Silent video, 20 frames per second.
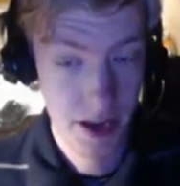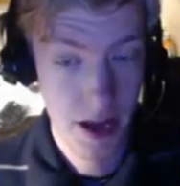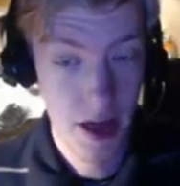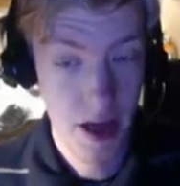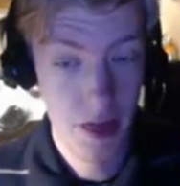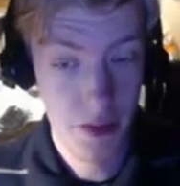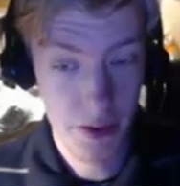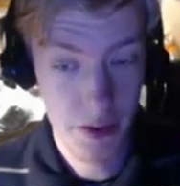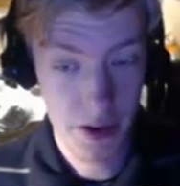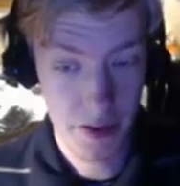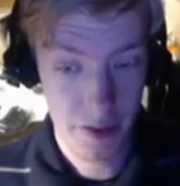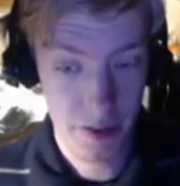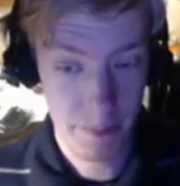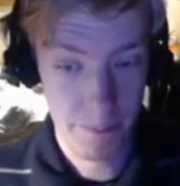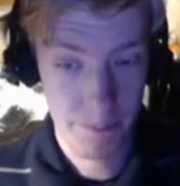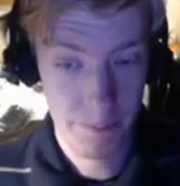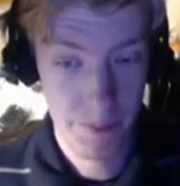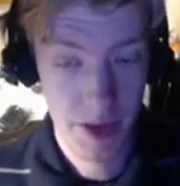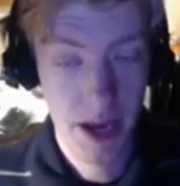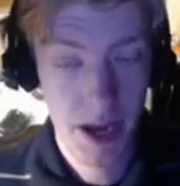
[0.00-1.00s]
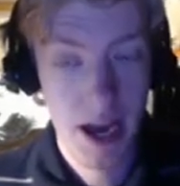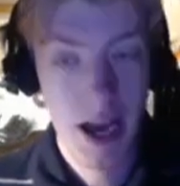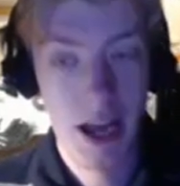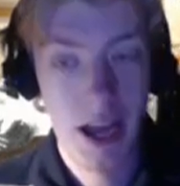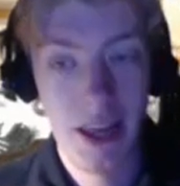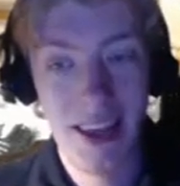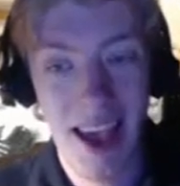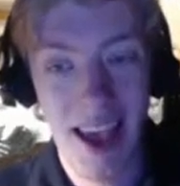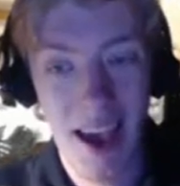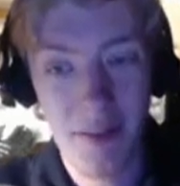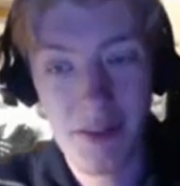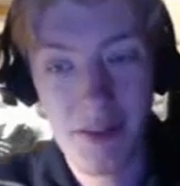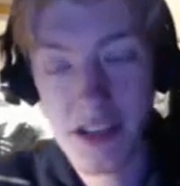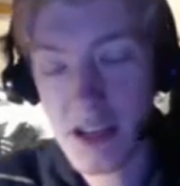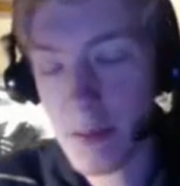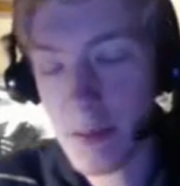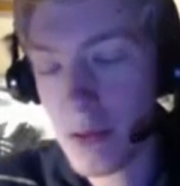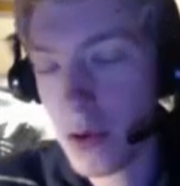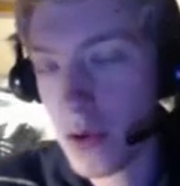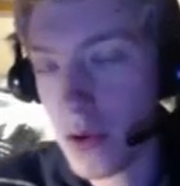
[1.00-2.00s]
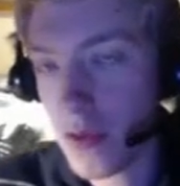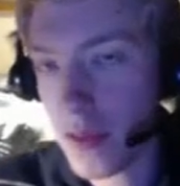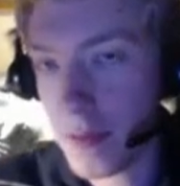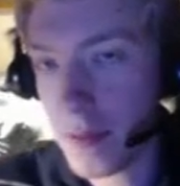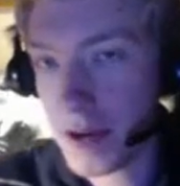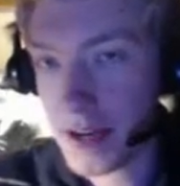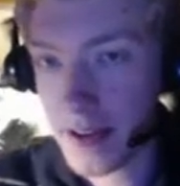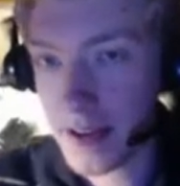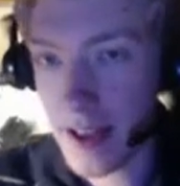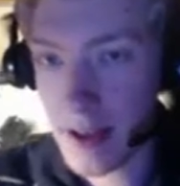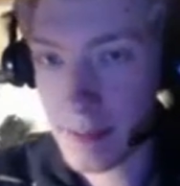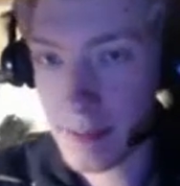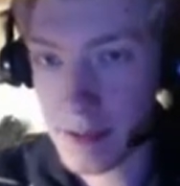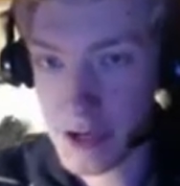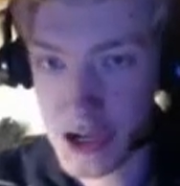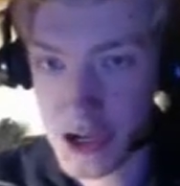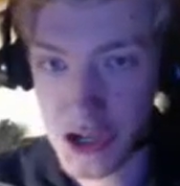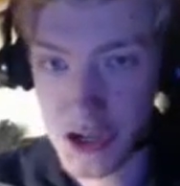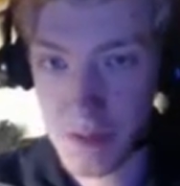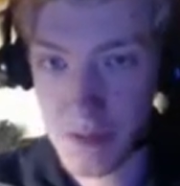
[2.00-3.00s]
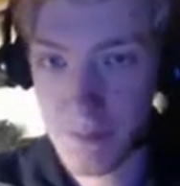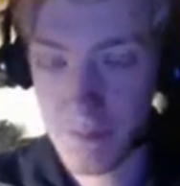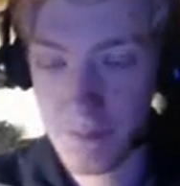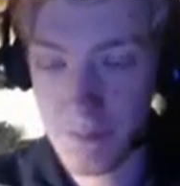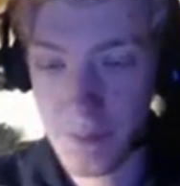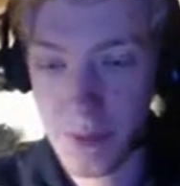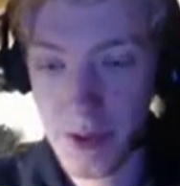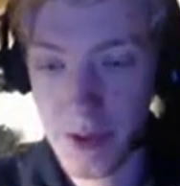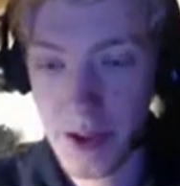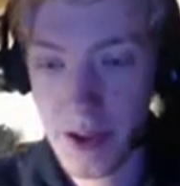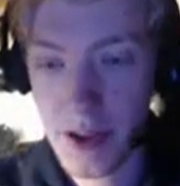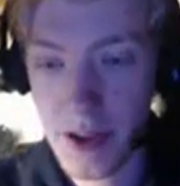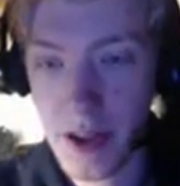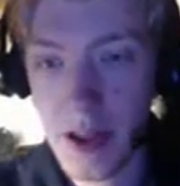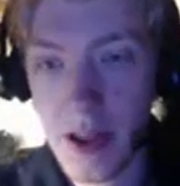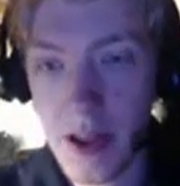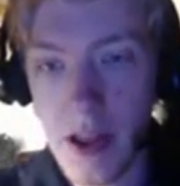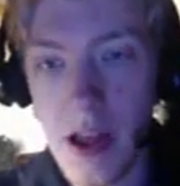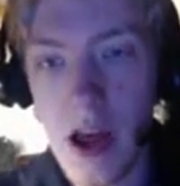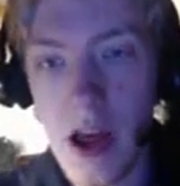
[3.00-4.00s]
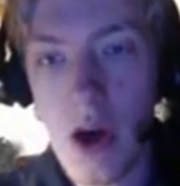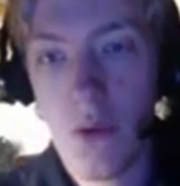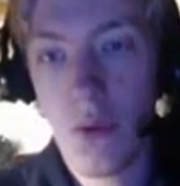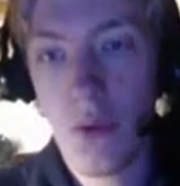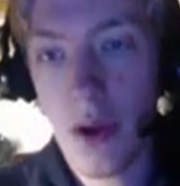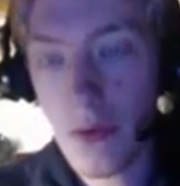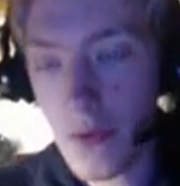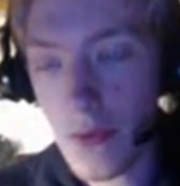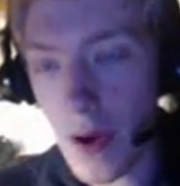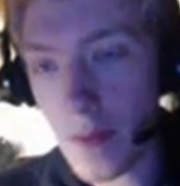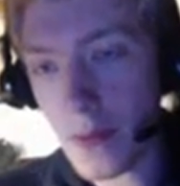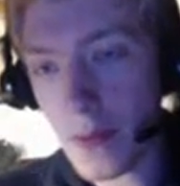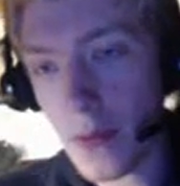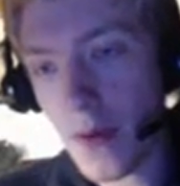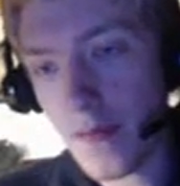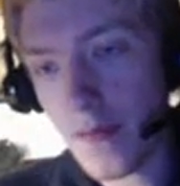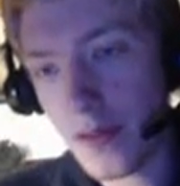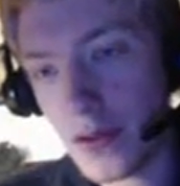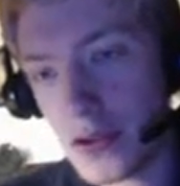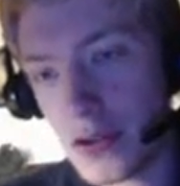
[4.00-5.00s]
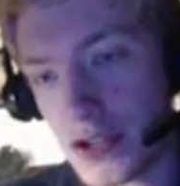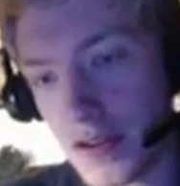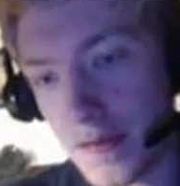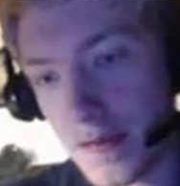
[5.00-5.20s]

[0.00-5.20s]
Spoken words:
3 of them. You have to summon all of them in attack position. Raidraptor Revolution